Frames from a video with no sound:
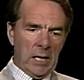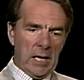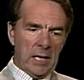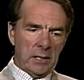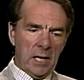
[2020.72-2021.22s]

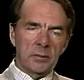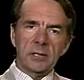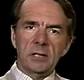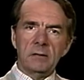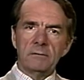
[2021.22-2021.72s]
And I
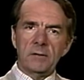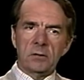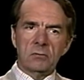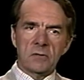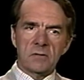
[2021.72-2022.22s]
believe
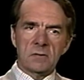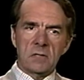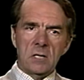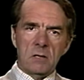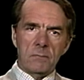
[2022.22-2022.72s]
it was,
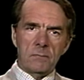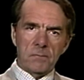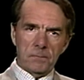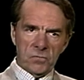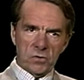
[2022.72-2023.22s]

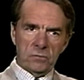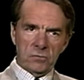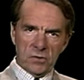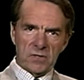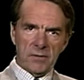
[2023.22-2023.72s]

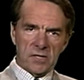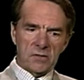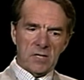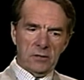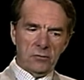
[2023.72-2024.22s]
to some
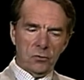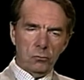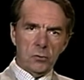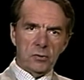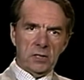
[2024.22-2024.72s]
extent, the
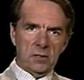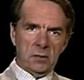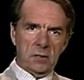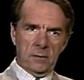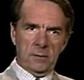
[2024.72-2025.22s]
wounding,
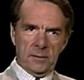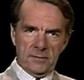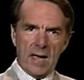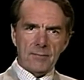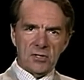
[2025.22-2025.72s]
the
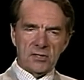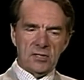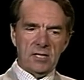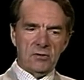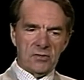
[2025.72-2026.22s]
damage that
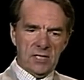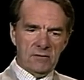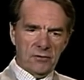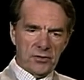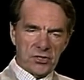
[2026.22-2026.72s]
he
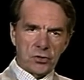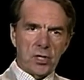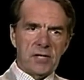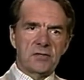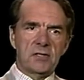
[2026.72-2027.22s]
received, or the
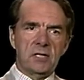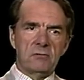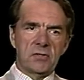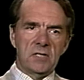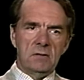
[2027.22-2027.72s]
stress that he
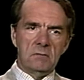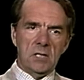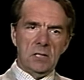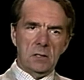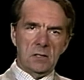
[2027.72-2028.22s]
received
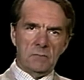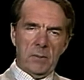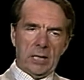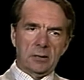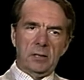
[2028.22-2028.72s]
in this
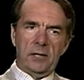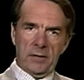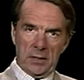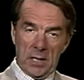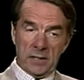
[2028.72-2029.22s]
battle, and
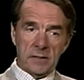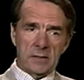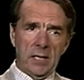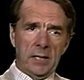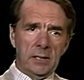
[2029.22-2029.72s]
there are others
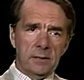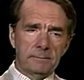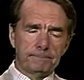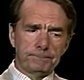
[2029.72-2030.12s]
like it.